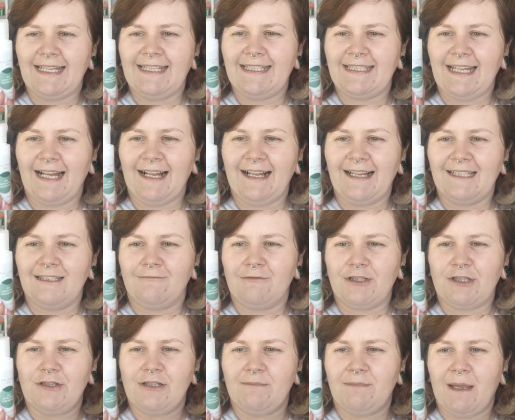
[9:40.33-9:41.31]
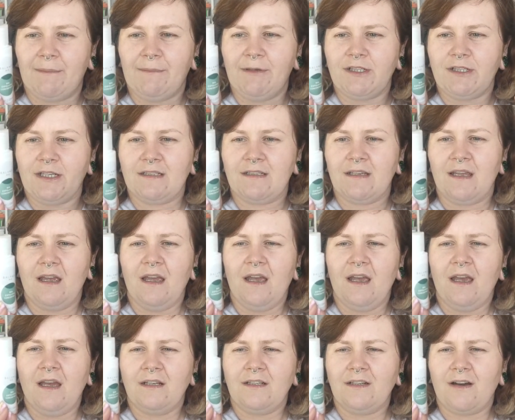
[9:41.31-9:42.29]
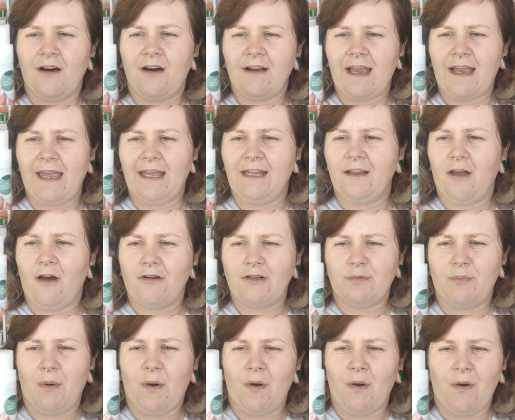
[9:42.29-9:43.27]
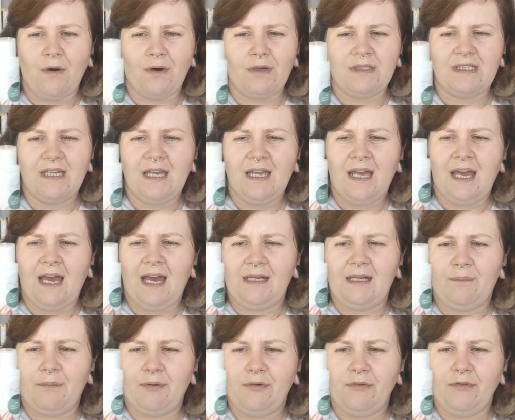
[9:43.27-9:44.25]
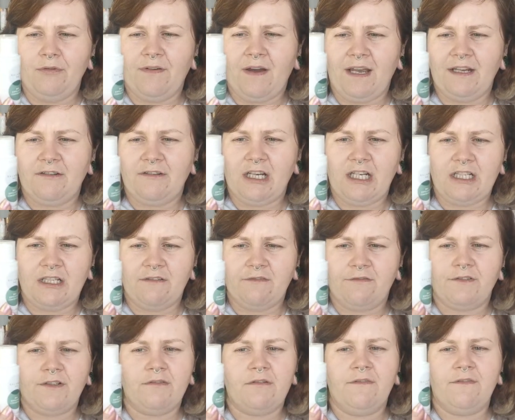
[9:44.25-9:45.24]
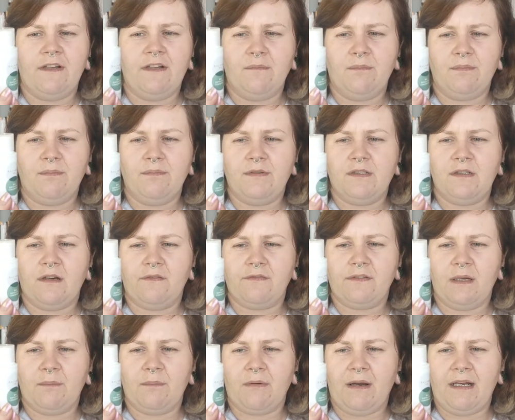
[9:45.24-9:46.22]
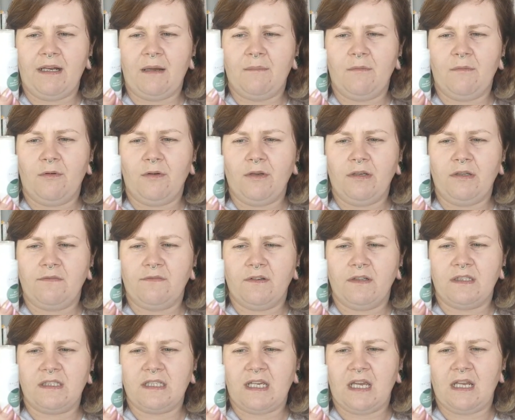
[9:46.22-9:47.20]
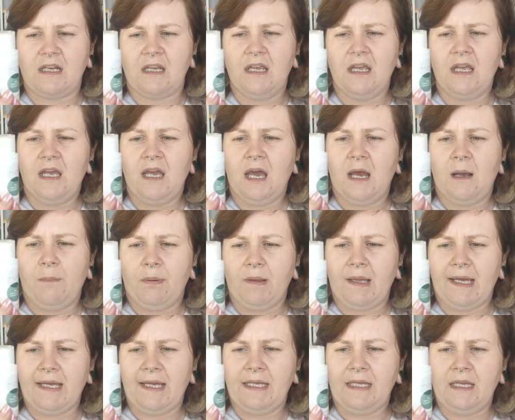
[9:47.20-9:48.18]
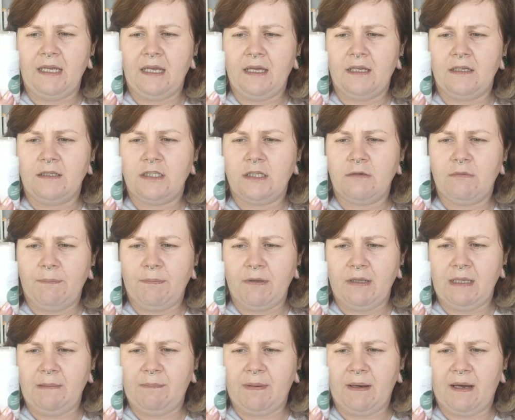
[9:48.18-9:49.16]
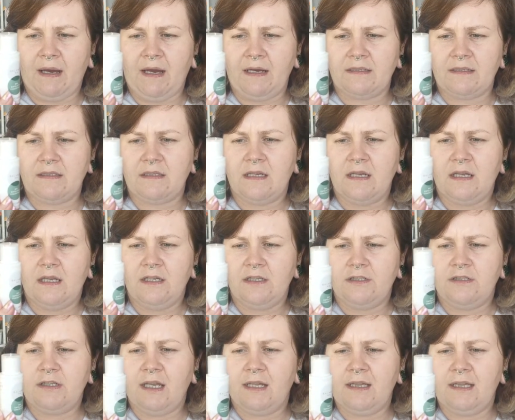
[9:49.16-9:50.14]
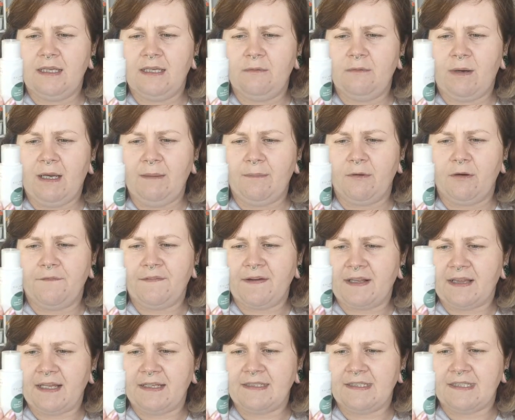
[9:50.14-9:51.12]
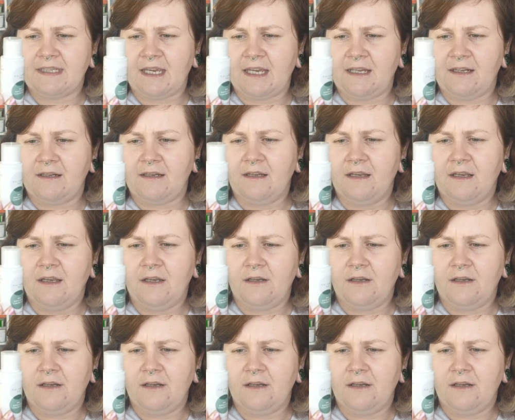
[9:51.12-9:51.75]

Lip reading: cells, reduce blemishes, target enlarged pores, and improve hydration to reveal softer, brighter, more youthful skin. Apply to a beauty pad, gently wipe over cleansed skin,